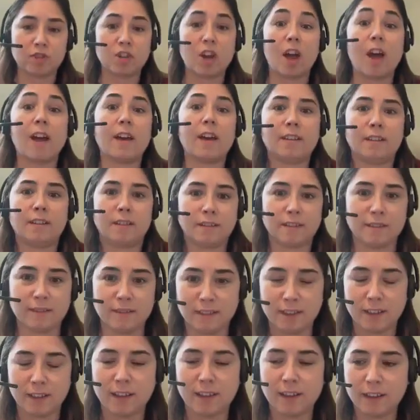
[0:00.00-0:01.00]
child,
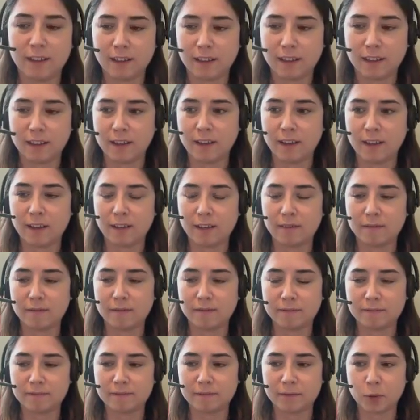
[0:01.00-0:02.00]

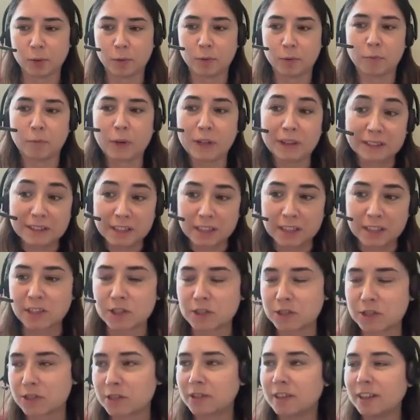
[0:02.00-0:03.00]
or well,
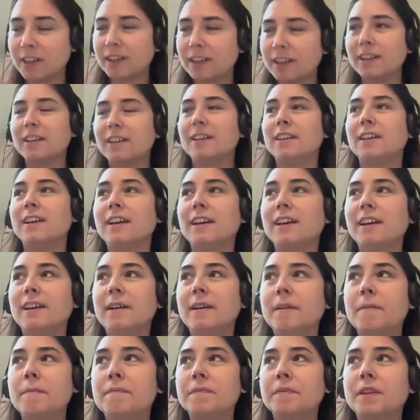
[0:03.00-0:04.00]
teenager.
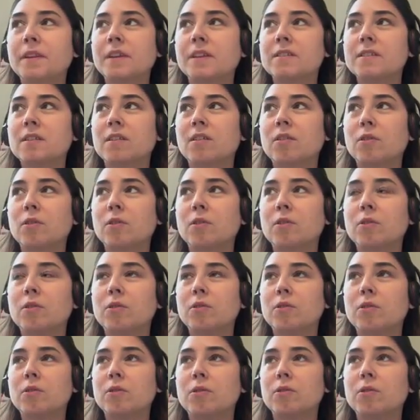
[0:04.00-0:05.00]

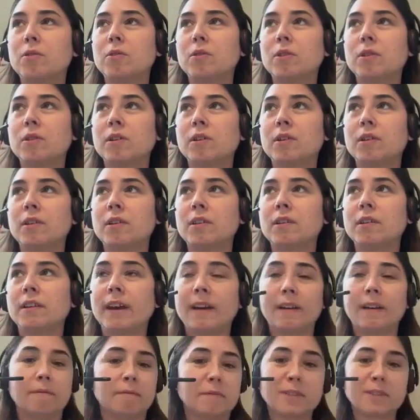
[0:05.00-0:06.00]
So
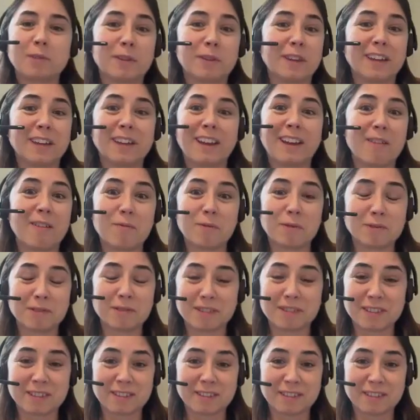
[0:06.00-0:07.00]
yeah, so then I
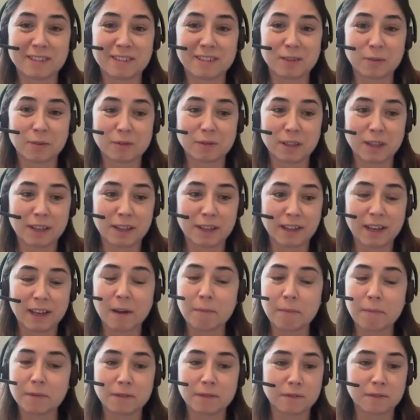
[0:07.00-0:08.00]
was totally
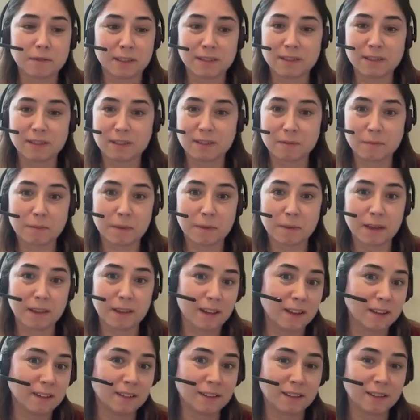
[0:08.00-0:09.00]
captivated by
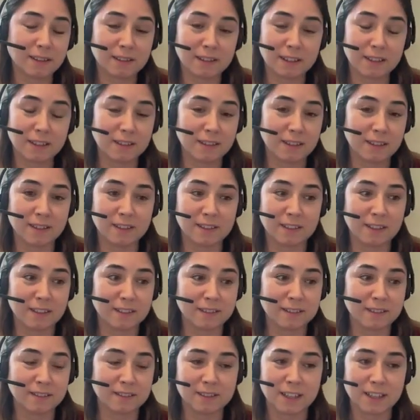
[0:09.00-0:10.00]
that
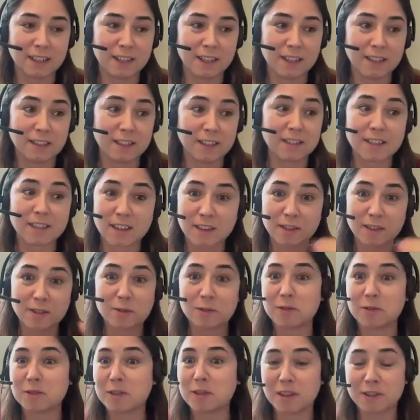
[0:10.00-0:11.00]
and
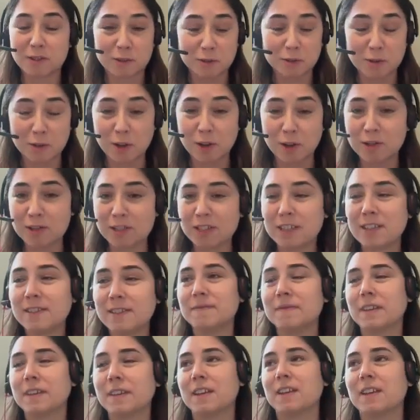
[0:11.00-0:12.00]
decided to study
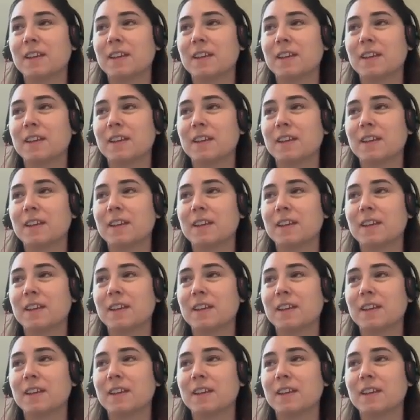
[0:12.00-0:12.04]
sociology.